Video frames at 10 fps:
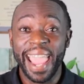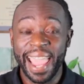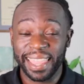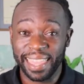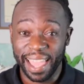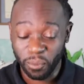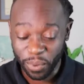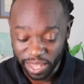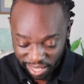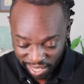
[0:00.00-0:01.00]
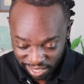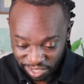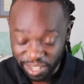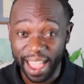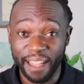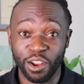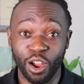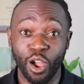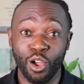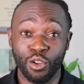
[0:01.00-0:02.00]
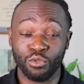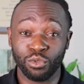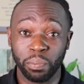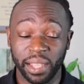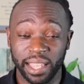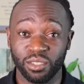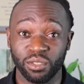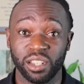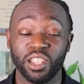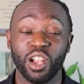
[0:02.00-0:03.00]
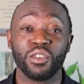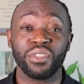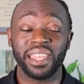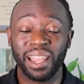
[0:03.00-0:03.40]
and that we each have our own place on this earth,